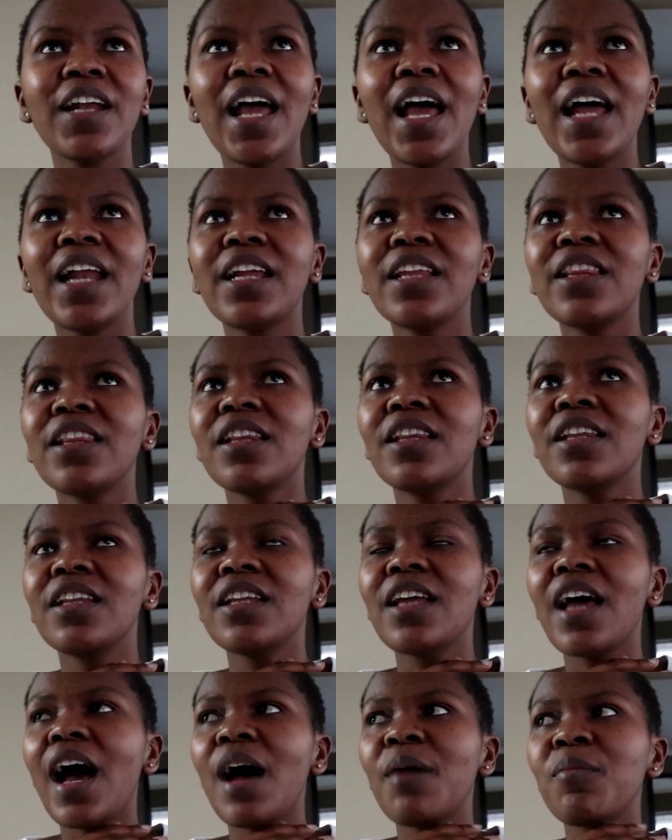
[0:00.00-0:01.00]
And
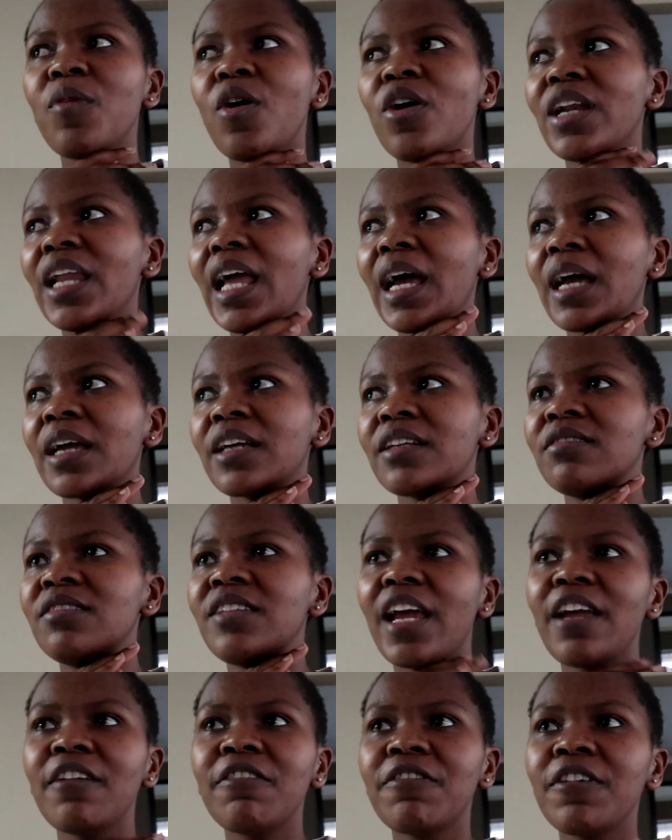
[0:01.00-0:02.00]
I'm on like
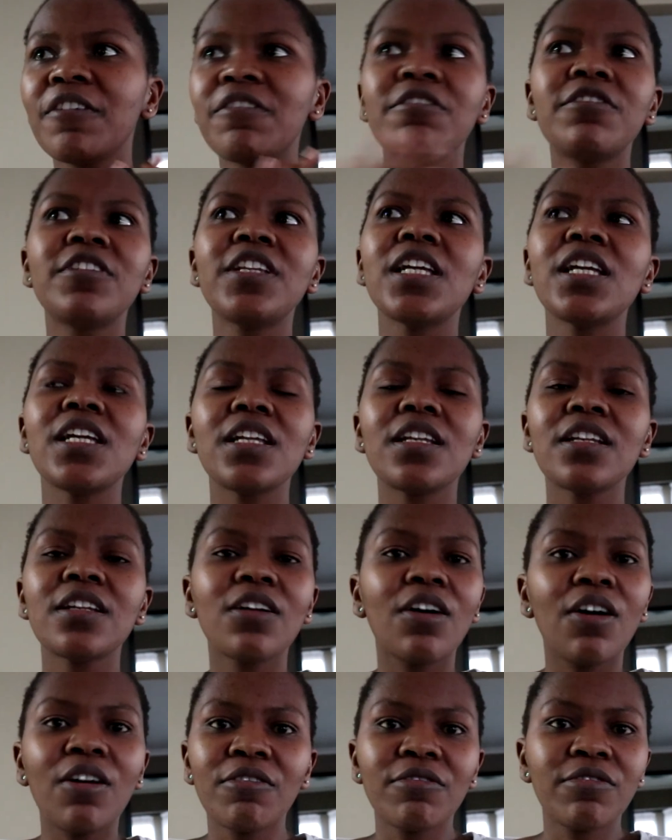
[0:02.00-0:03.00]
day 15
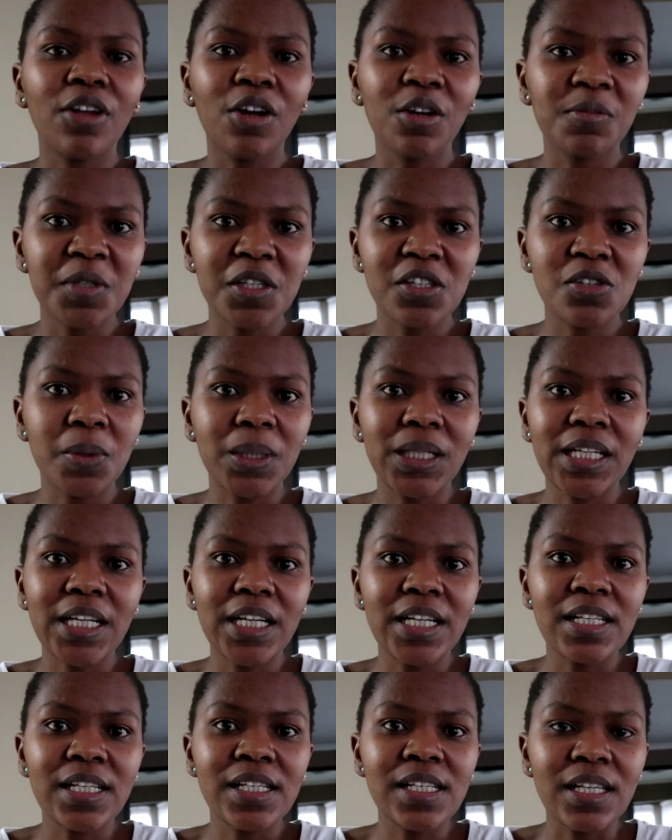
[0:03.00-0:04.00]
of Vlogmas
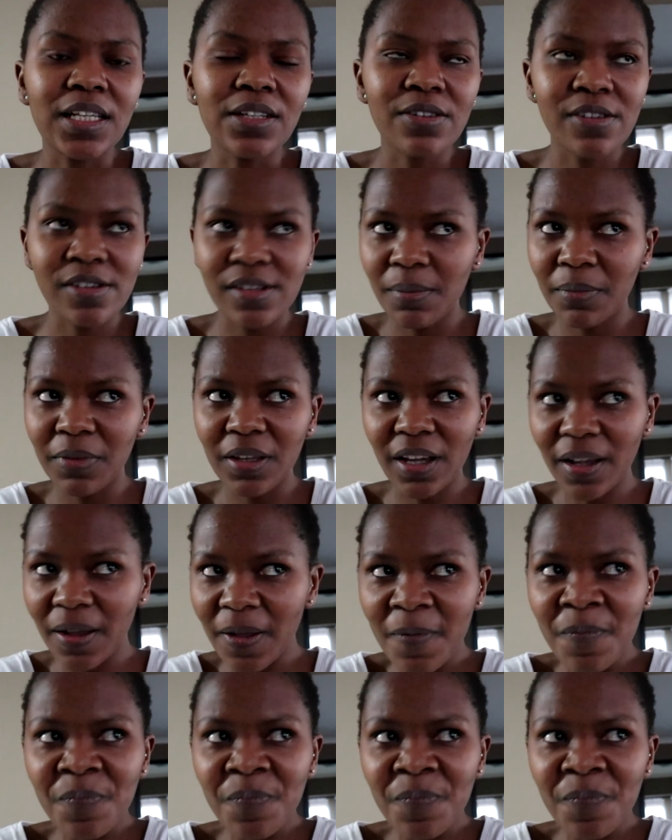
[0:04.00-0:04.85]
2018 or something,